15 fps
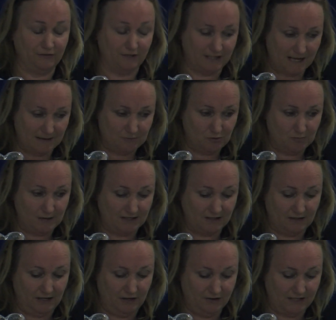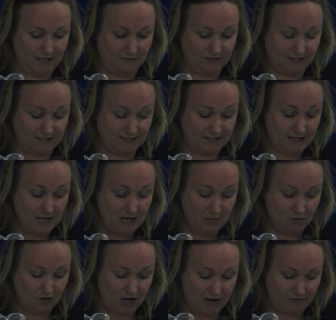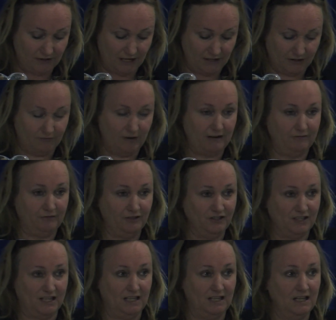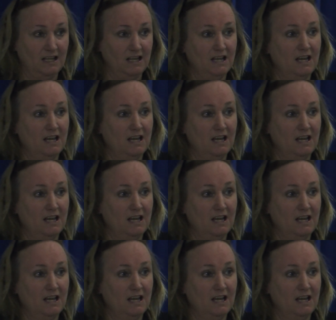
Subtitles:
for example, mental health services, which haven't had the right funding.